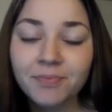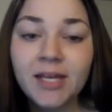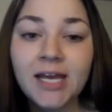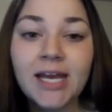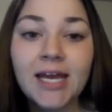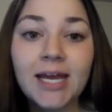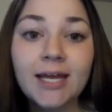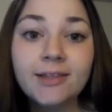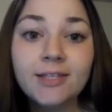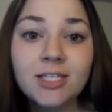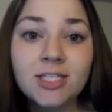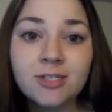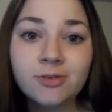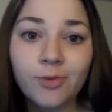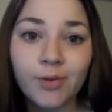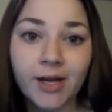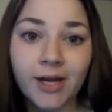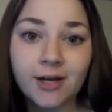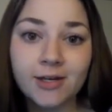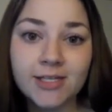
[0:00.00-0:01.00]
In the
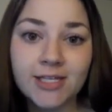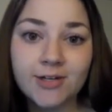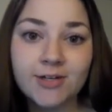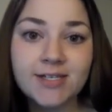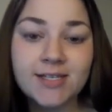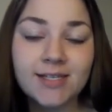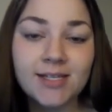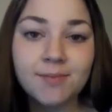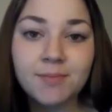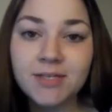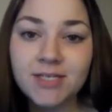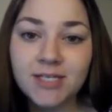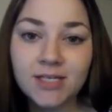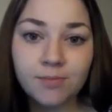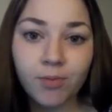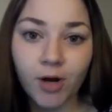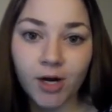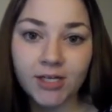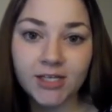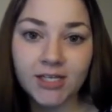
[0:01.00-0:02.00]
square, there is limited
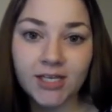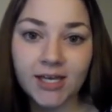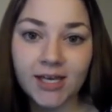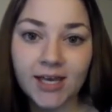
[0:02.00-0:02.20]
parking,